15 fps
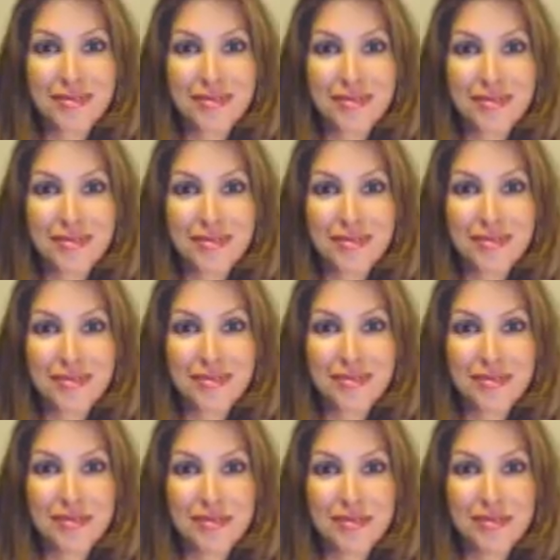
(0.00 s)

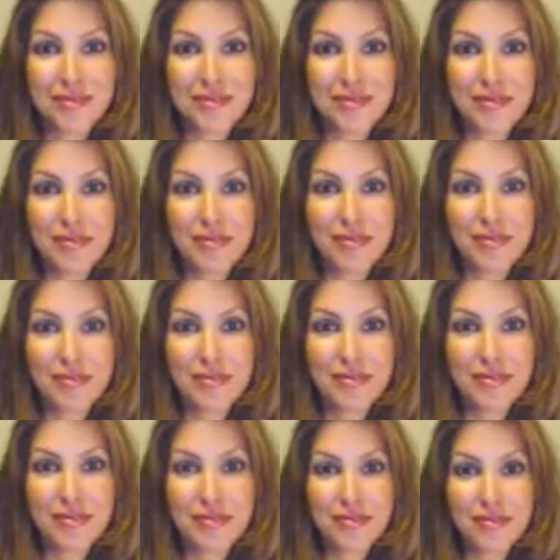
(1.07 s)

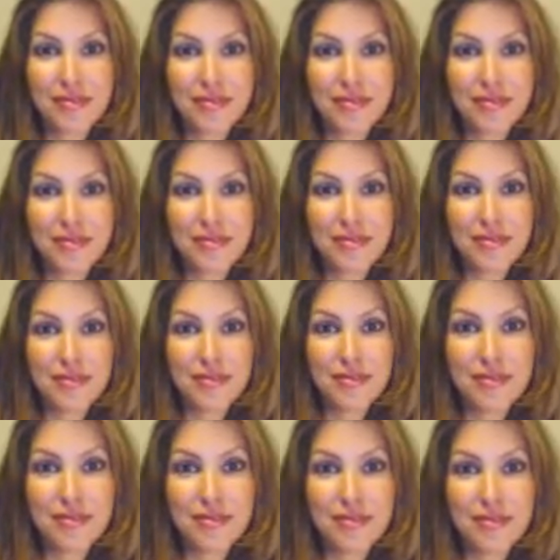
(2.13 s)

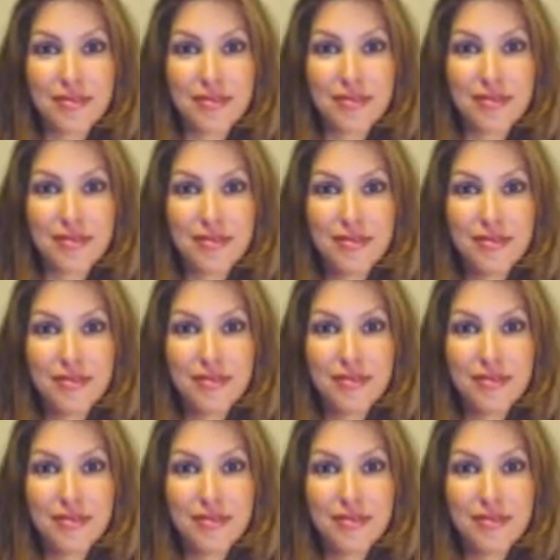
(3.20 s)
This person isn't speaking.